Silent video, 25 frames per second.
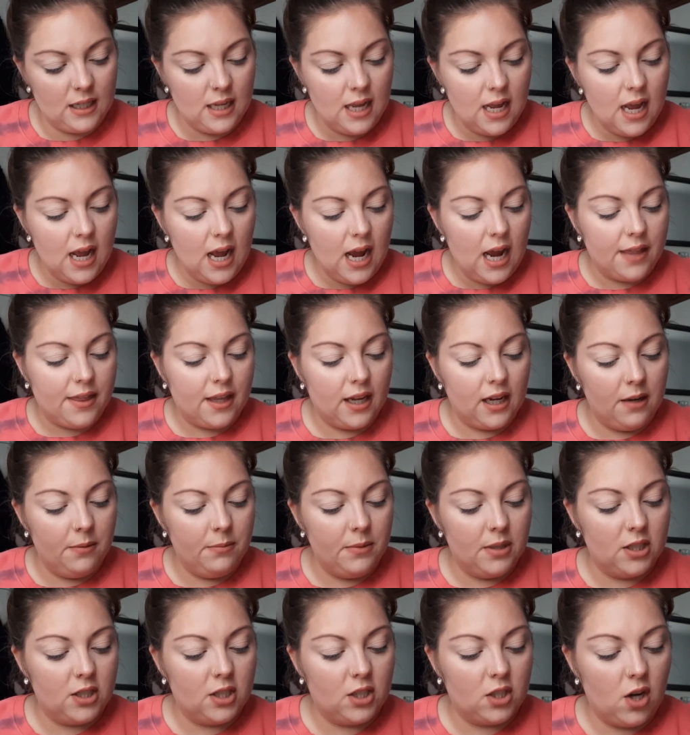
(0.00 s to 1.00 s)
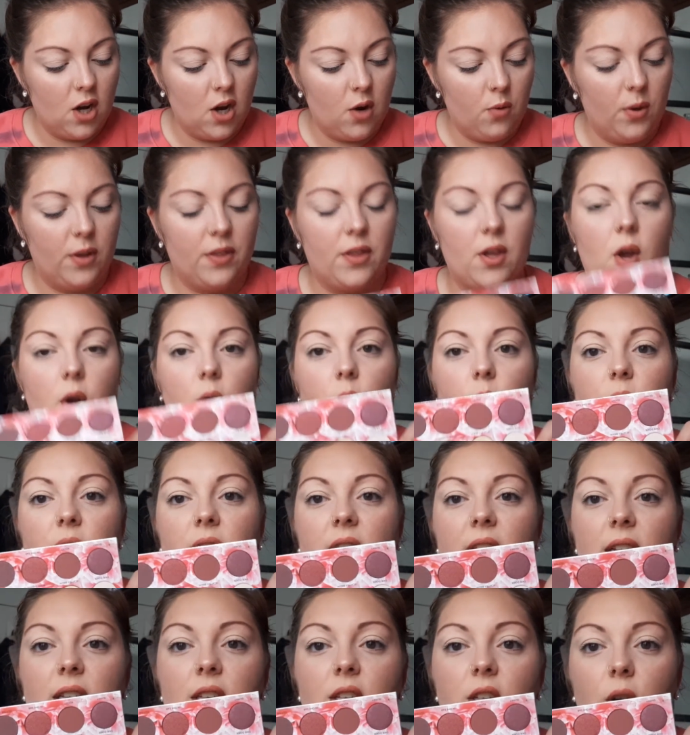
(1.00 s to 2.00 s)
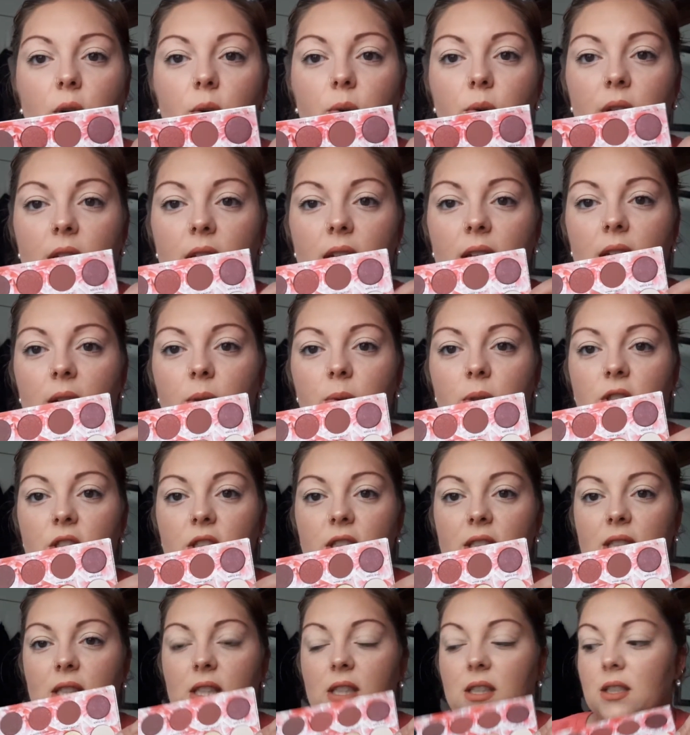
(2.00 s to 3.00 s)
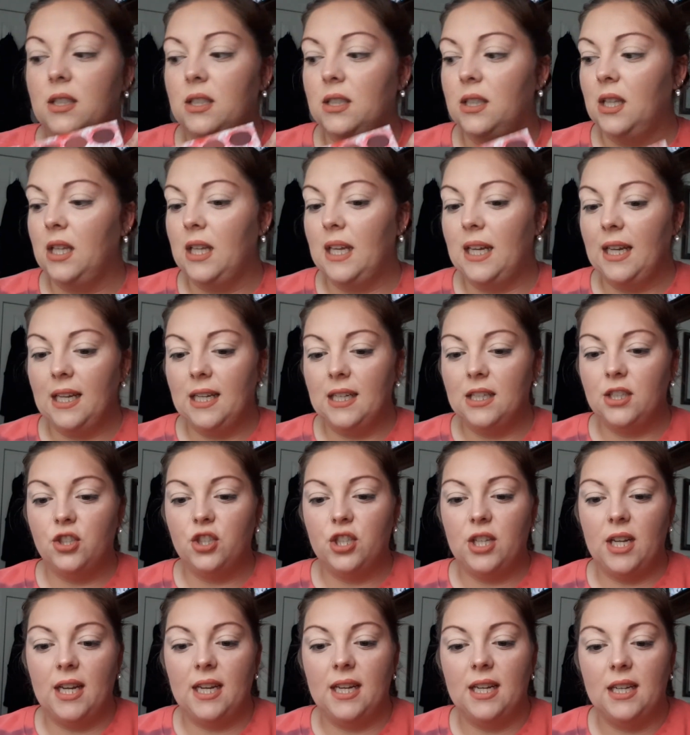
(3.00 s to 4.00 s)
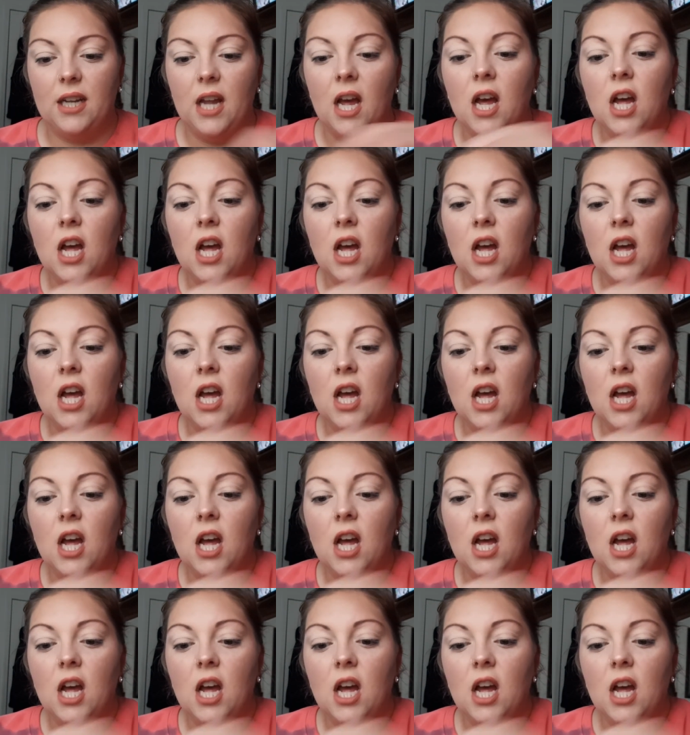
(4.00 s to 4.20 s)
I think I'm going to start with Okie Dokie, which is the lightest shade,